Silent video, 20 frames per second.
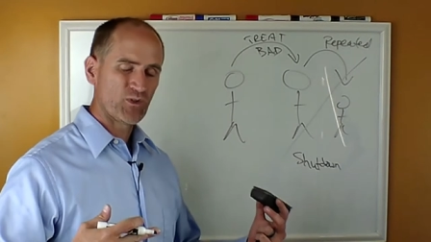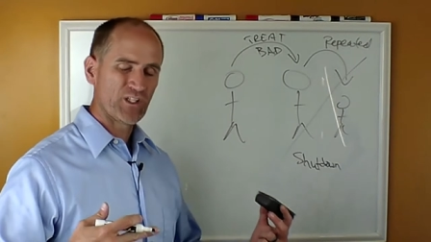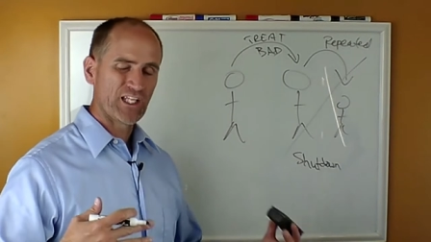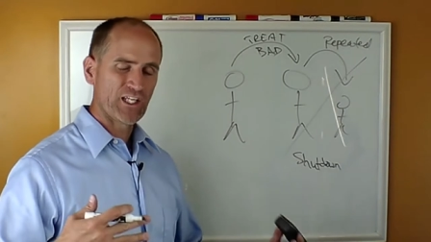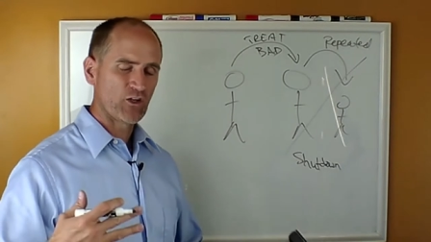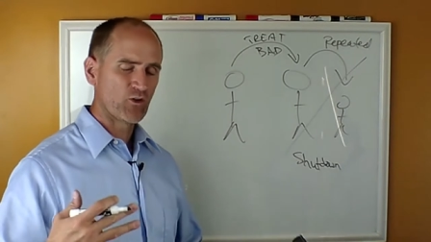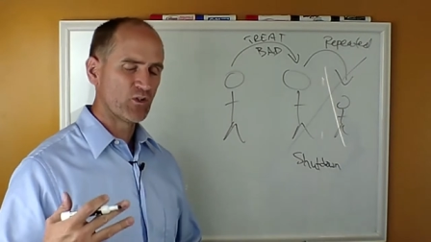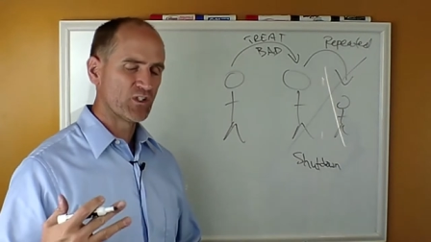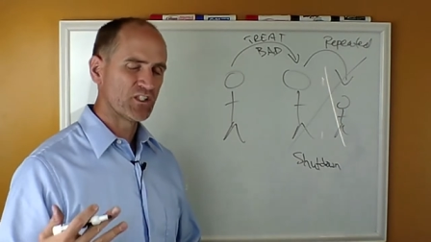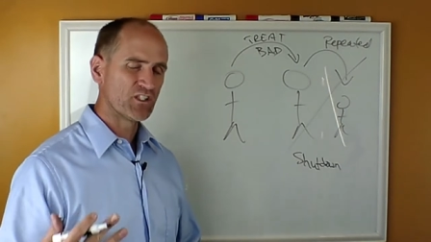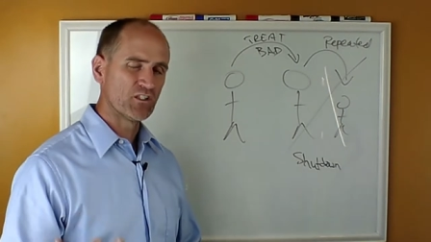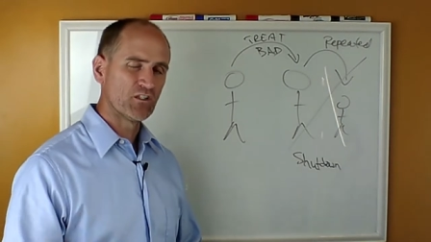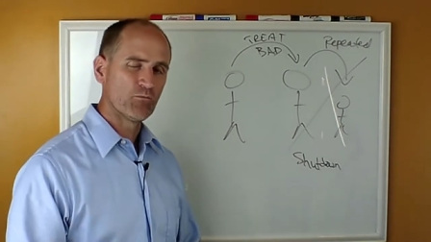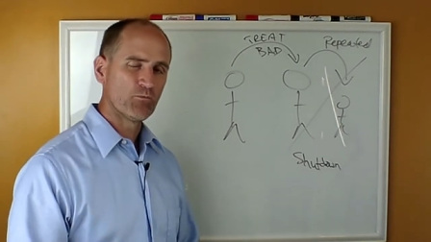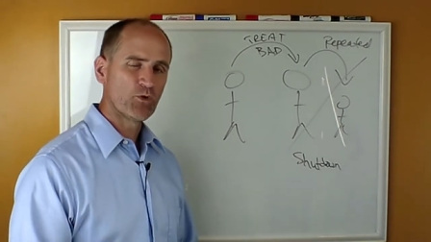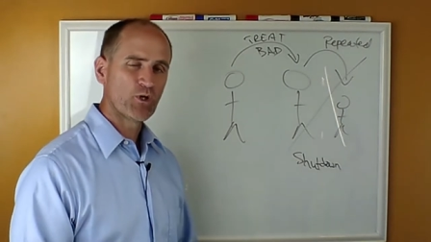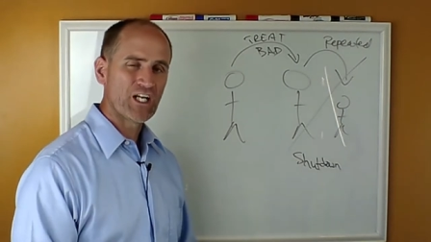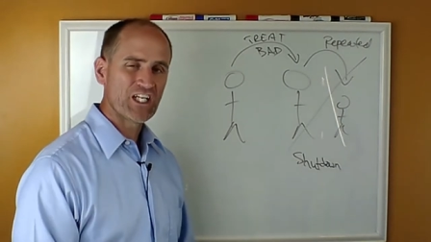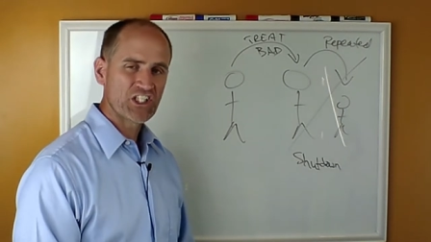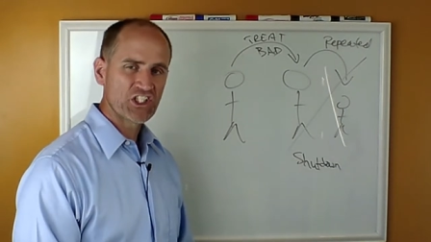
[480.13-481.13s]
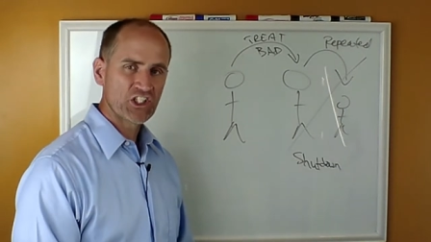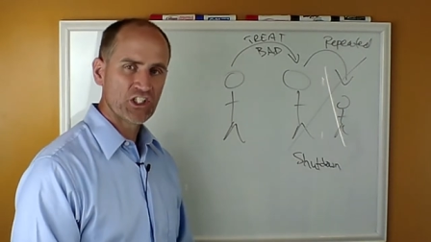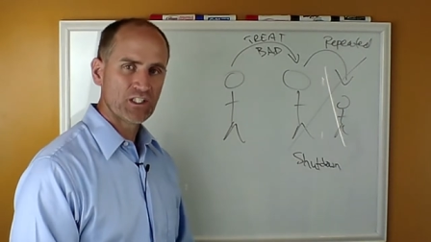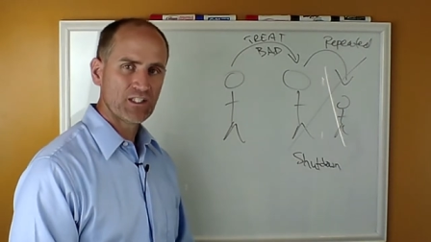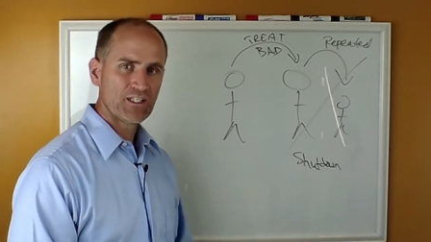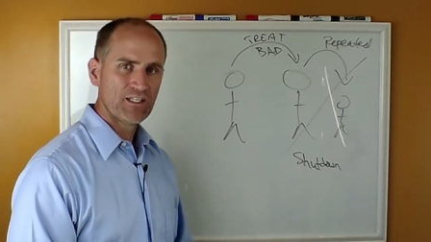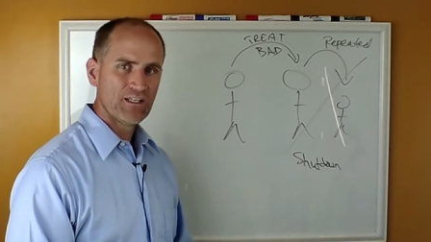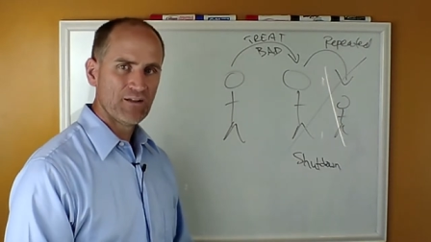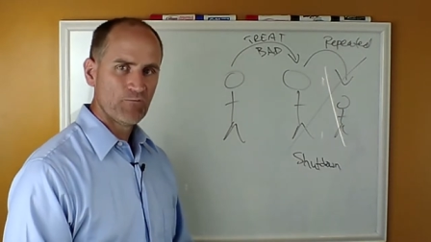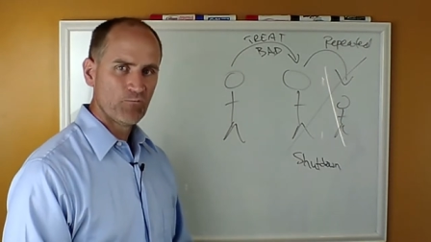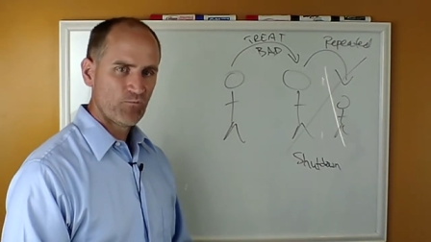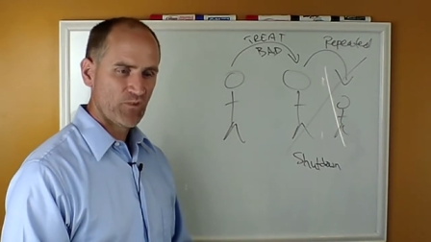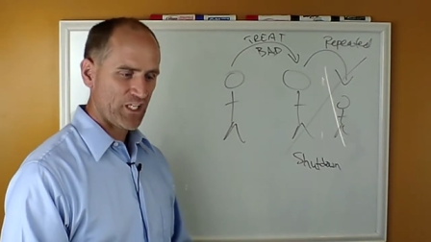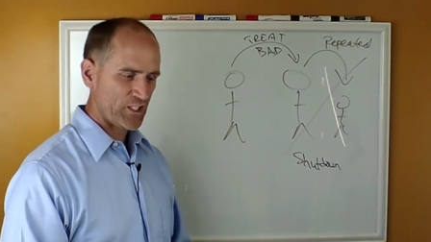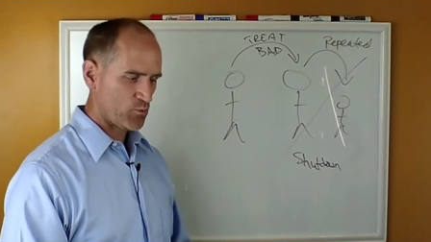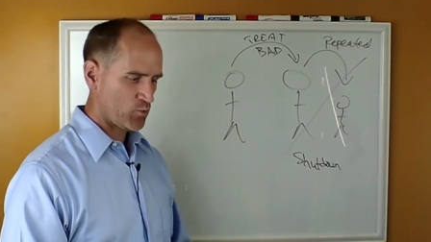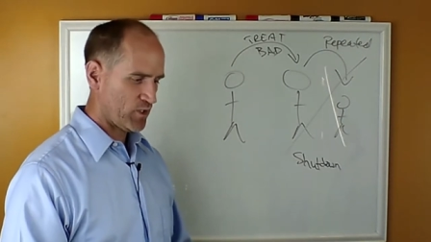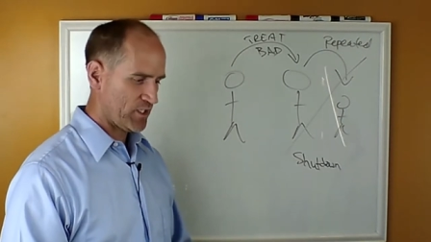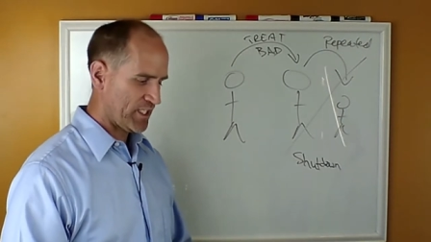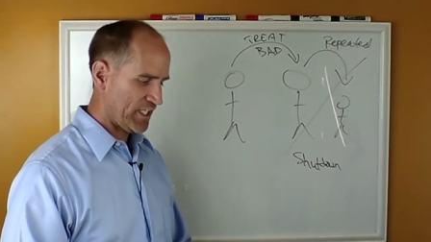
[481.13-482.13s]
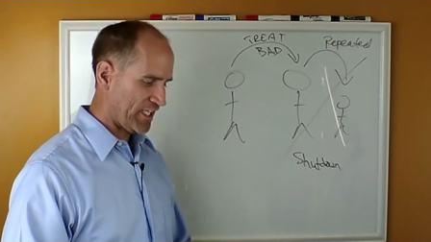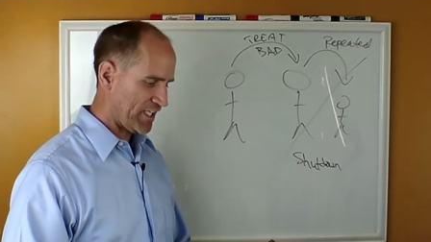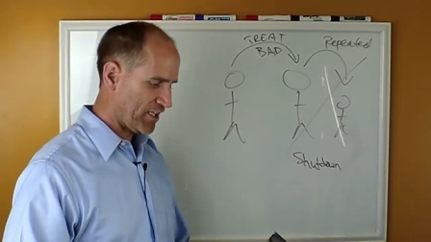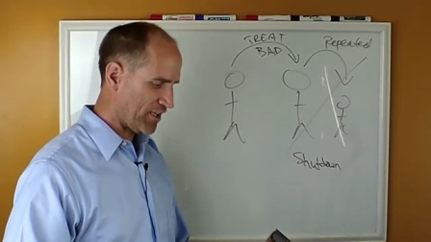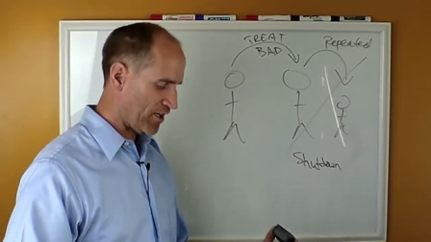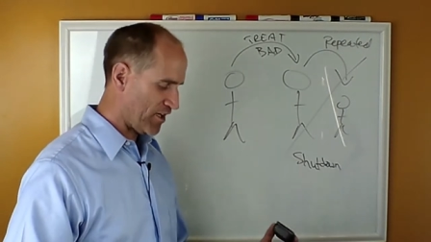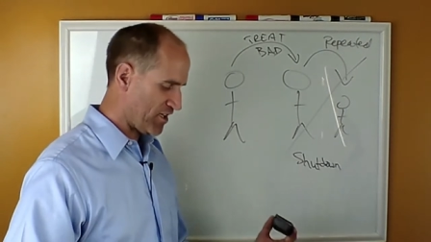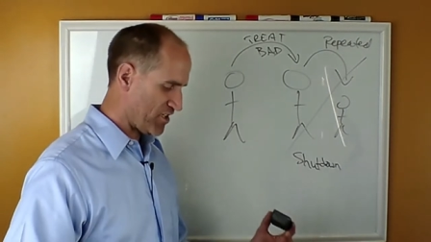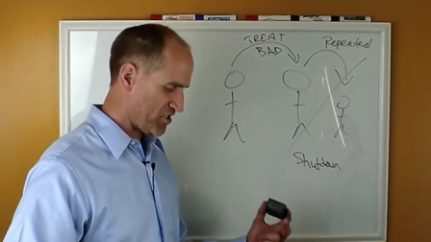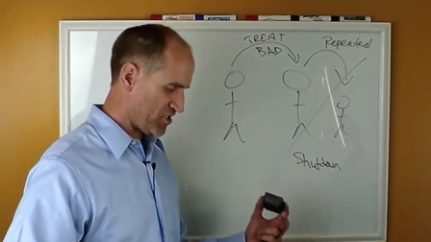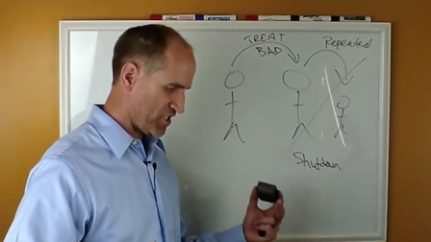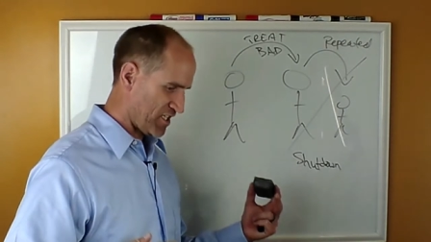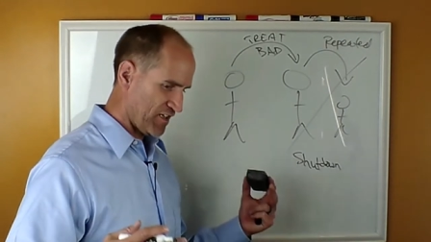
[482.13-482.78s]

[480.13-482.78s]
when they go into depression. That's when they just